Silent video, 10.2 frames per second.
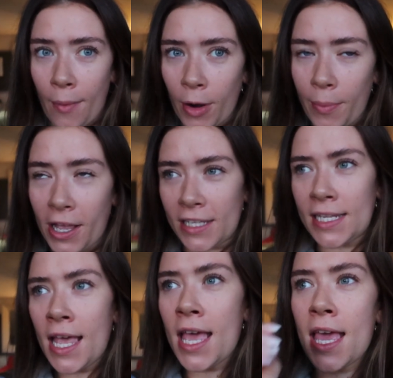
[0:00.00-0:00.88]
camera
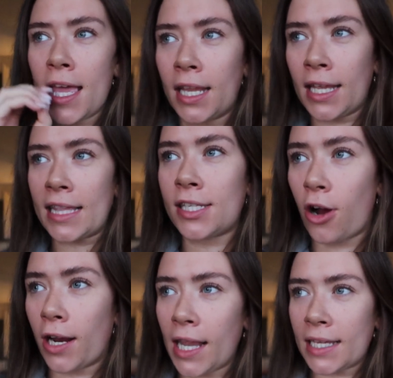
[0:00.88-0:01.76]
because it gets
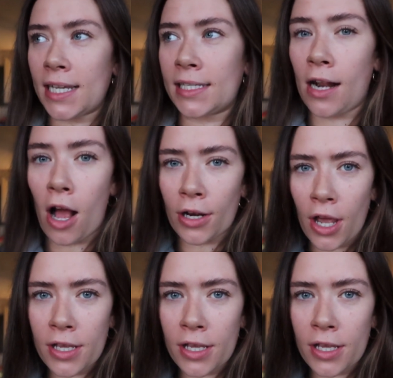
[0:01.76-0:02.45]
dark at like 6 o'clock